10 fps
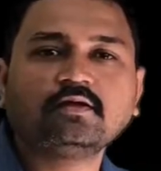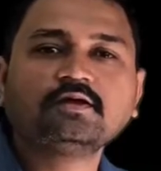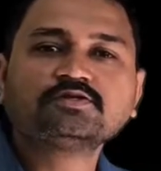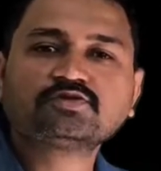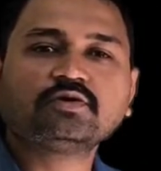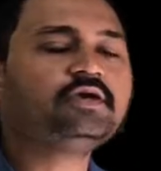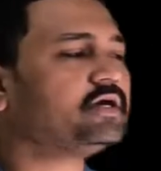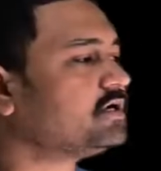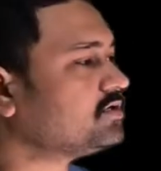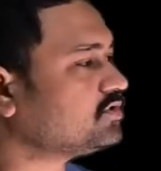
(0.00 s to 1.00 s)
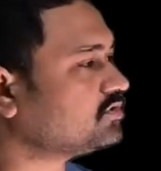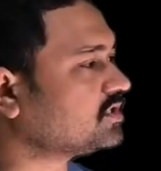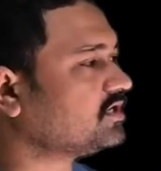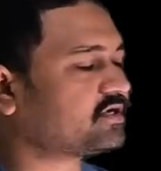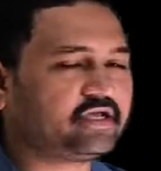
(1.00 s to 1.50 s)
So here
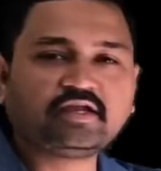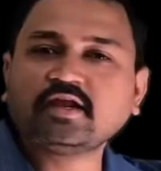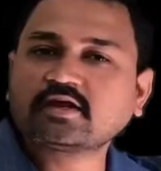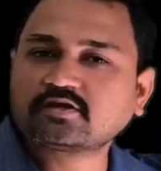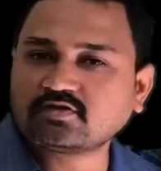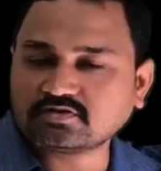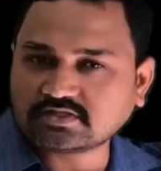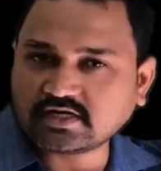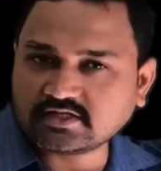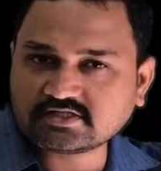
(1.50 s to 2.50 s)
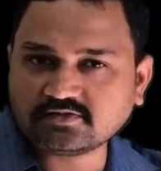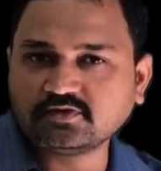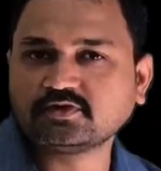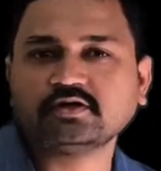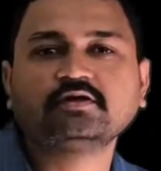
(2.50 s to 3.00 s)
total 10 electrons are
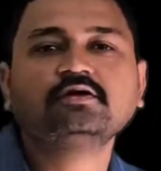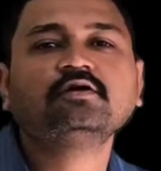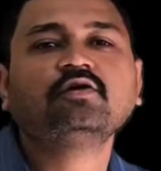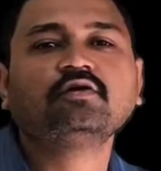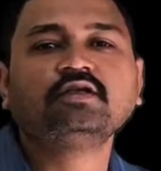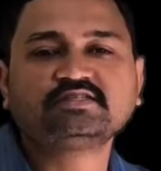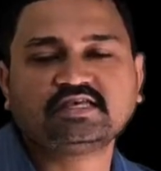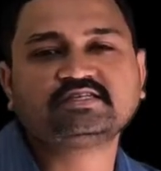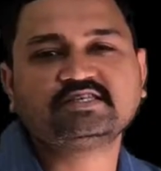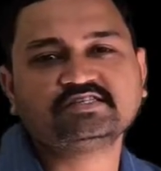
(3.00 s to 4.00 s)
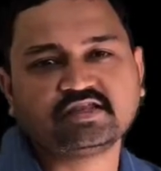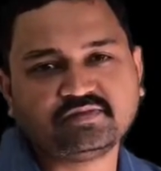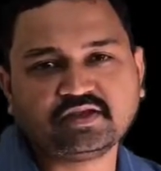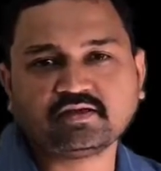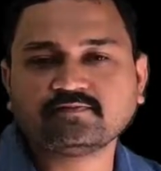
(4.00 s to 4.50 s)
distributed, only 6 is
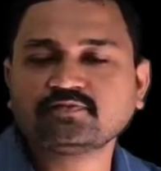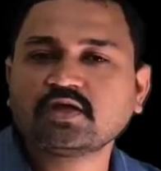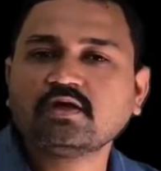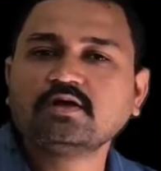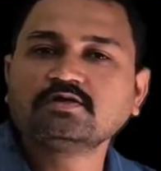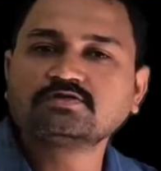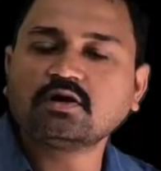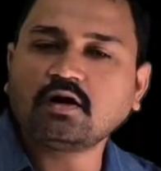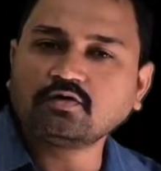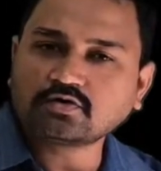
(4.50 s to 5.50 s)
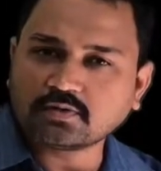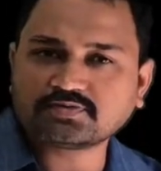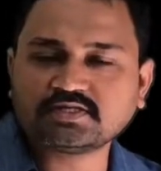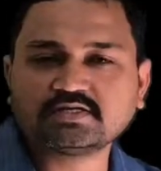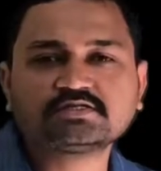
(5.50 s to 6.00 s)
remaining. So out of
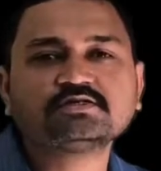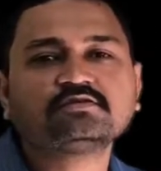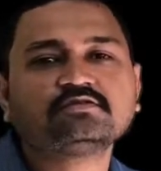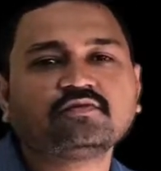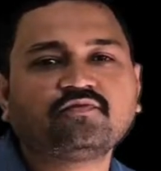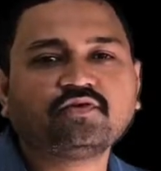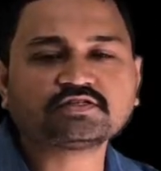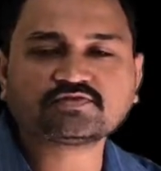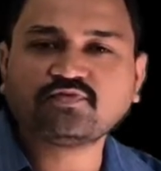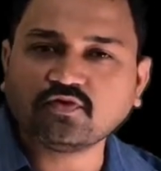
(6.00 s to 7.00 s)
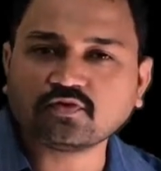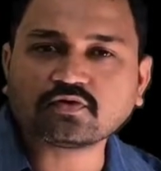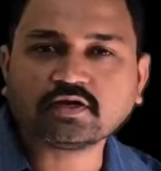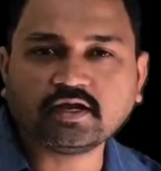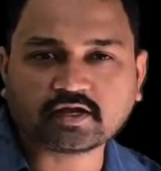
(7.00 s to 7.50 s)
6, the first
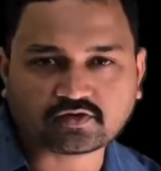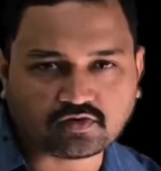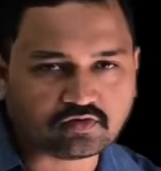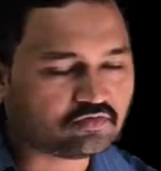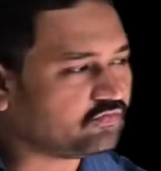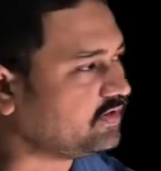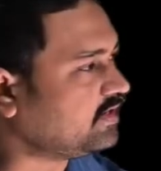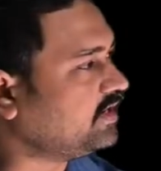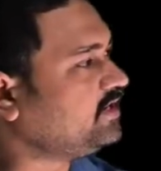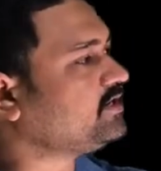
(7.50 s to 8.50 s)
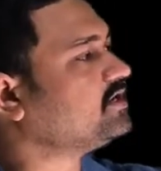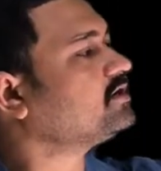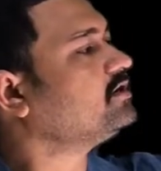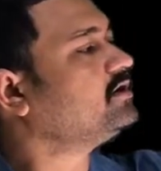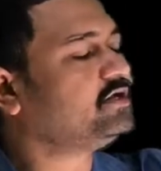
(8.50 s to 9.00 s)
4 electron will
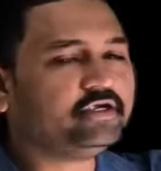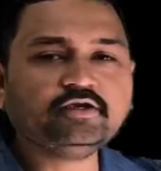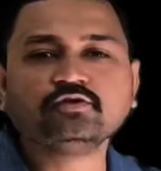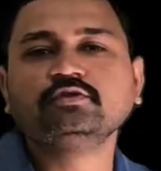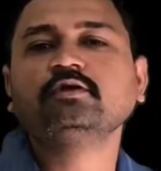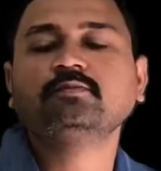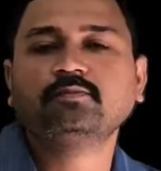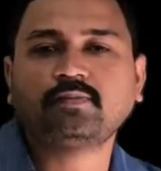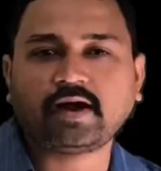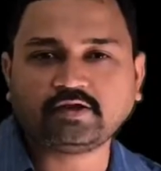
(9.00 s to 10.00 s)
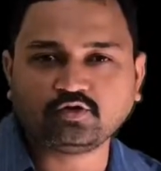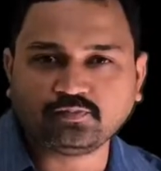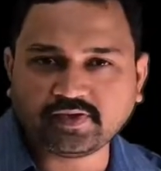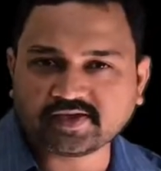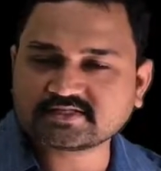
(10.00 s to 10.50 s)
enter into the pi
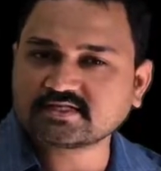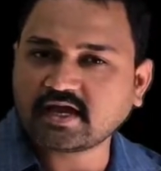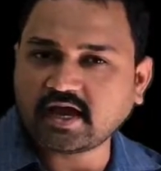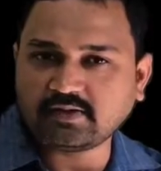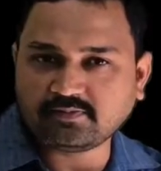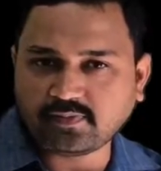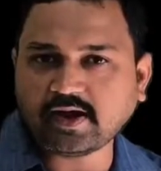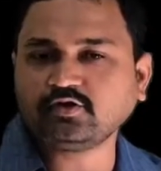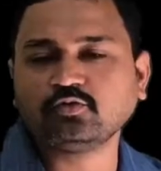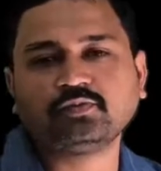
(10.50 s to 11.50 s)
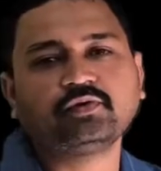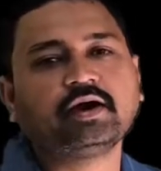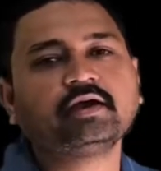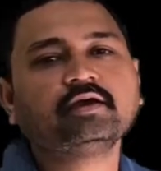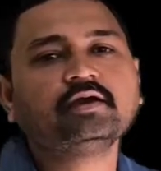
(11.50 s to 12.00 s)
2px and pi
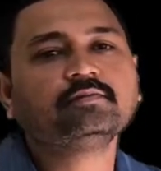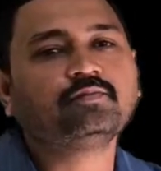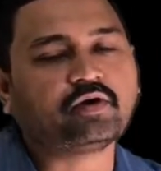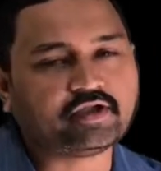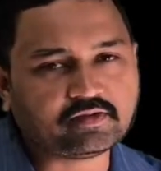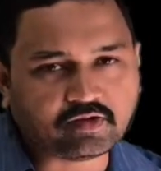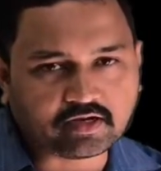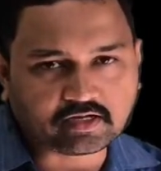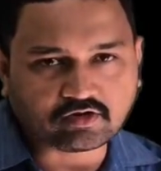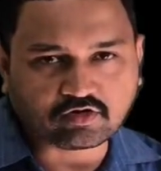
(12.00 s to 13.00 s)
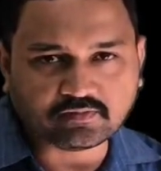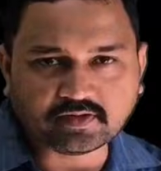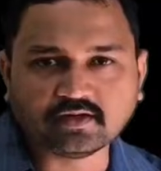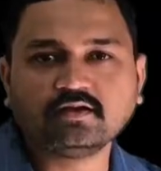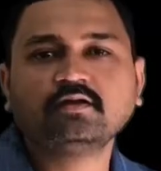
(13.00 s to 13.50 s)
2py bonding molecular
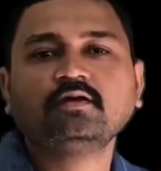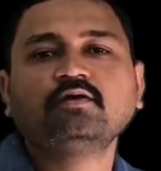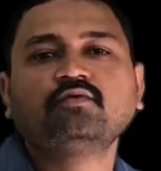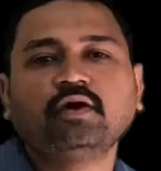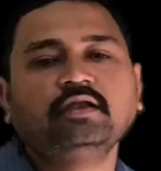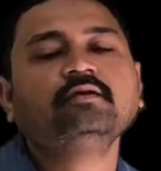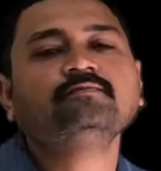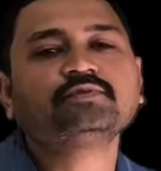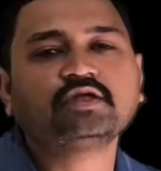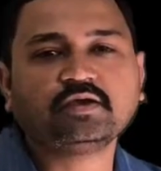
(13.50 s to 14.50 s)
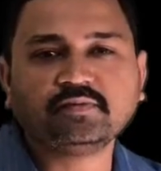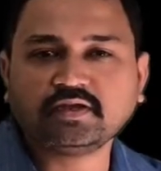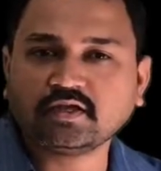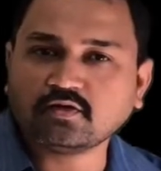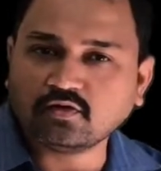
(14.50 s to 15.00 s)
orbital, while
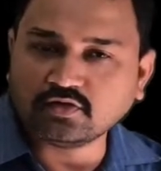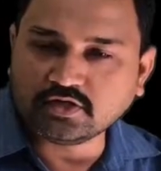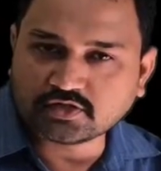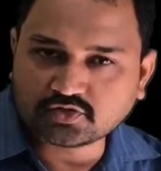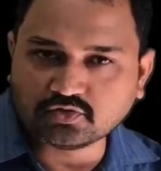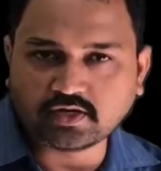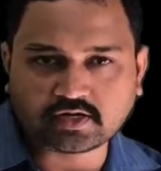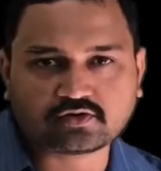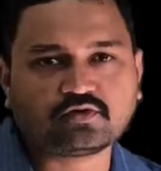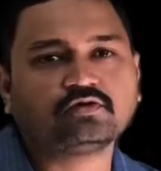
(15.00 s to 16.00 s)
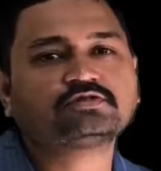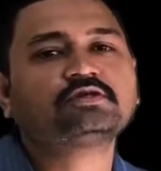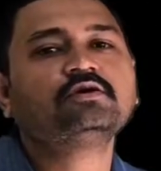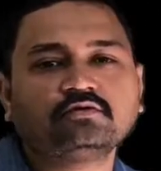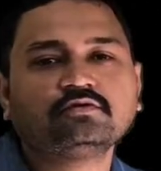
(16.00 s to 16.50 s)
remaining only 2 electrons.
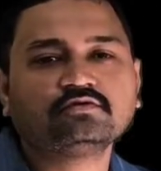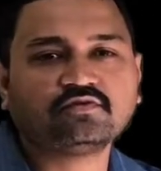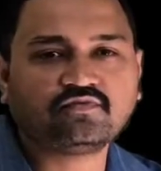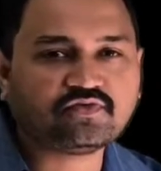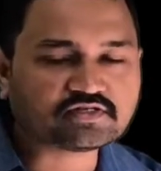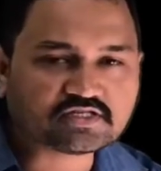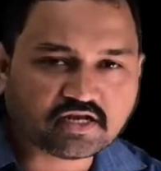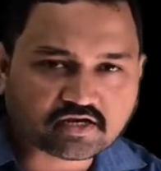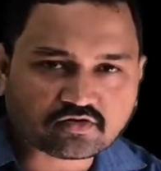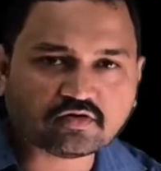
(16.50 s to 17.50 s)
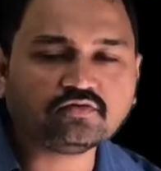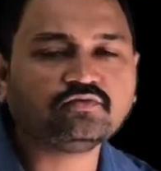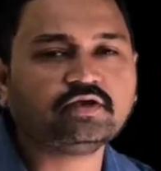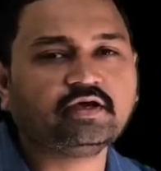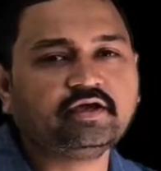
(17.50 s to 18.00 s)
The first electron
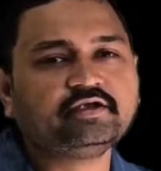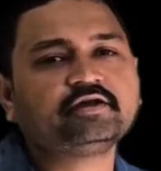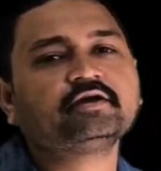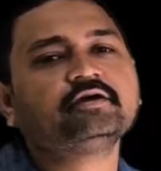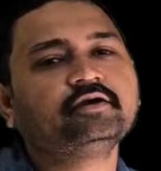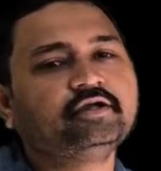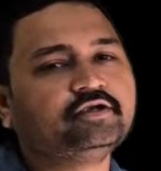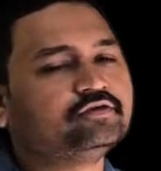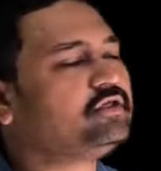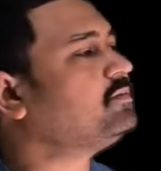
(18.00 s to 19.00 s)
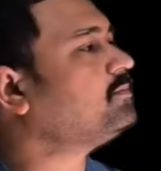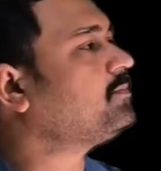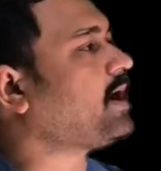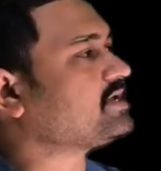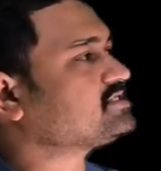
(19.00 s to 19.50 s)
will enter into the
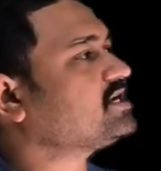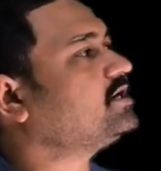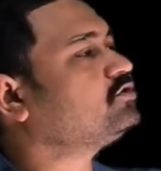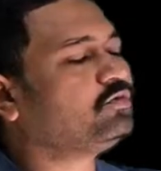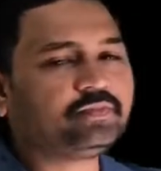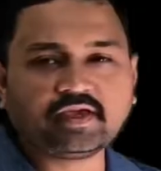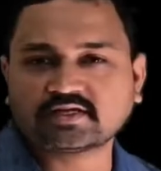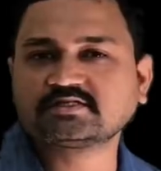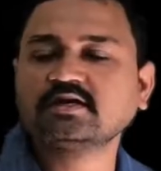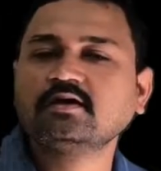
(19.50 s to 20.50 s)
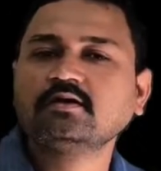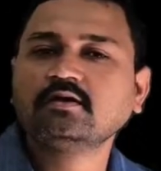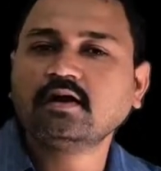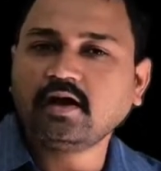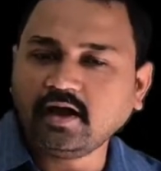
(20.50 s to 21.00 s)
pi star 2px
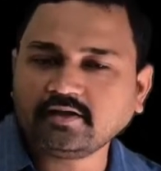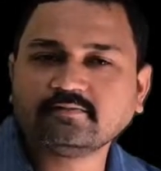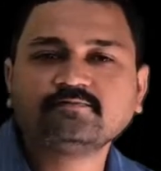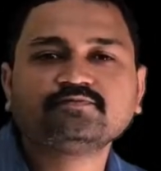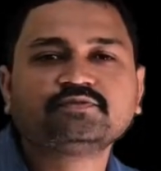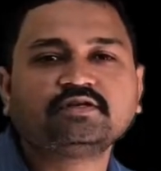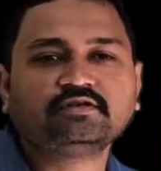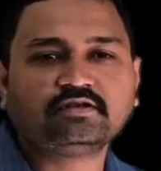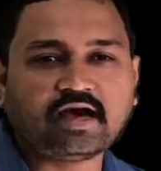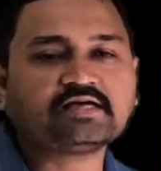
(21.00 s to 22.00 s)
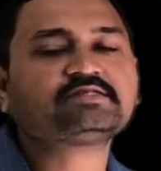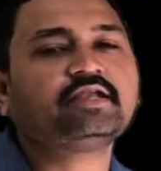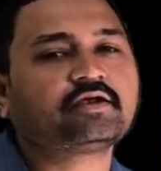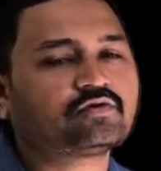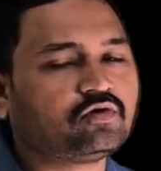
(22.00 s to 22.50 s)
and then last
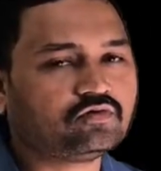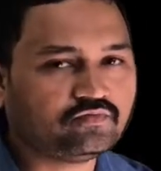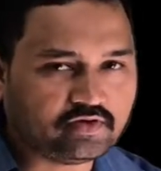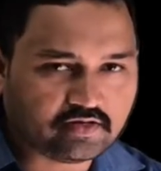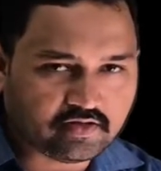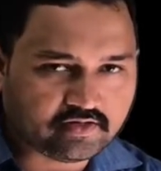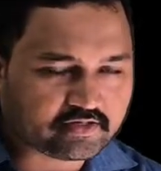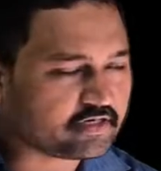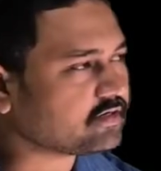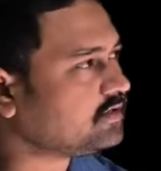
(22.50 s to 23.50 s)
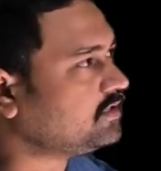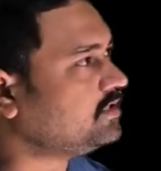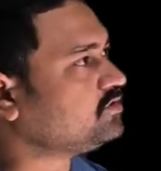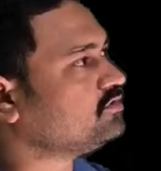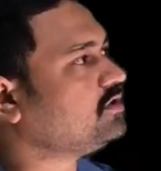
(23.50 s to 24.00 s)
electron will enter
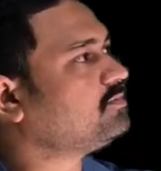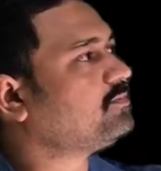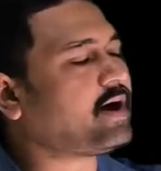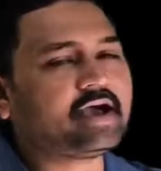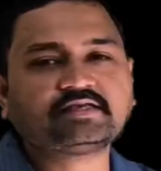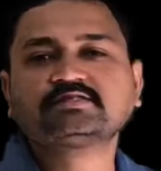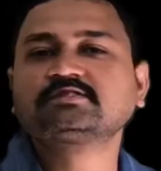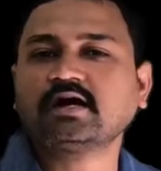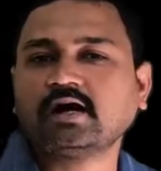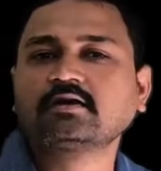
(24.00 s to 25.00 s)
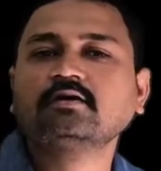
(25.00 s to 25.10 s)
into the pi star